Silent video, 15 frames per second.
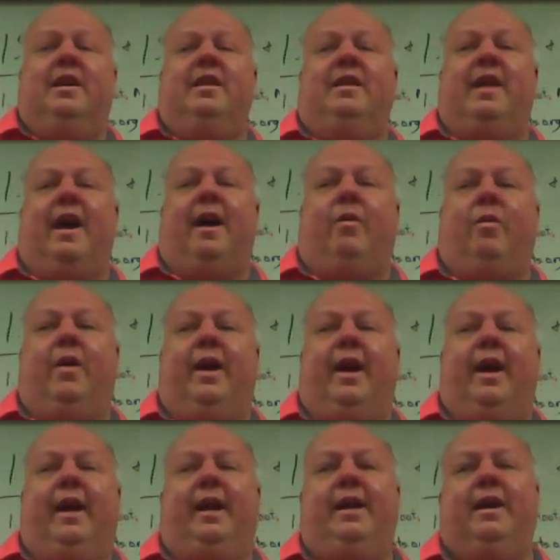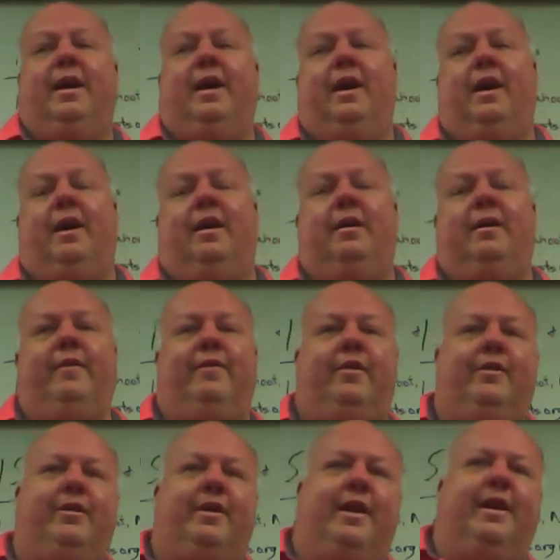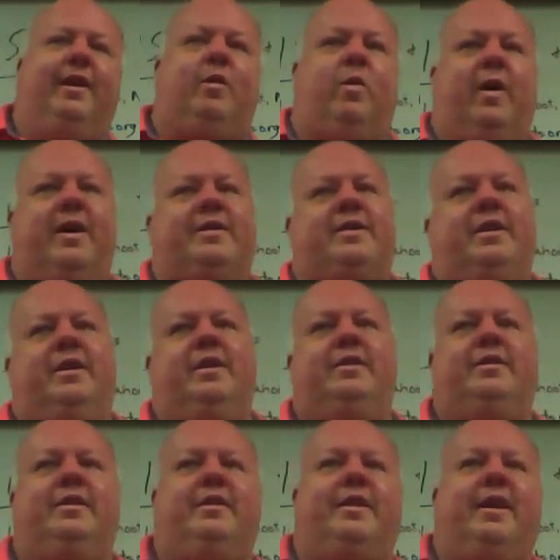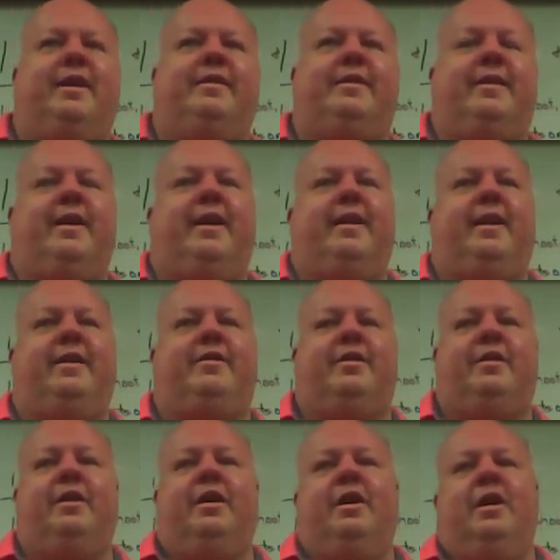That way, if you're getting questions and things of that nature,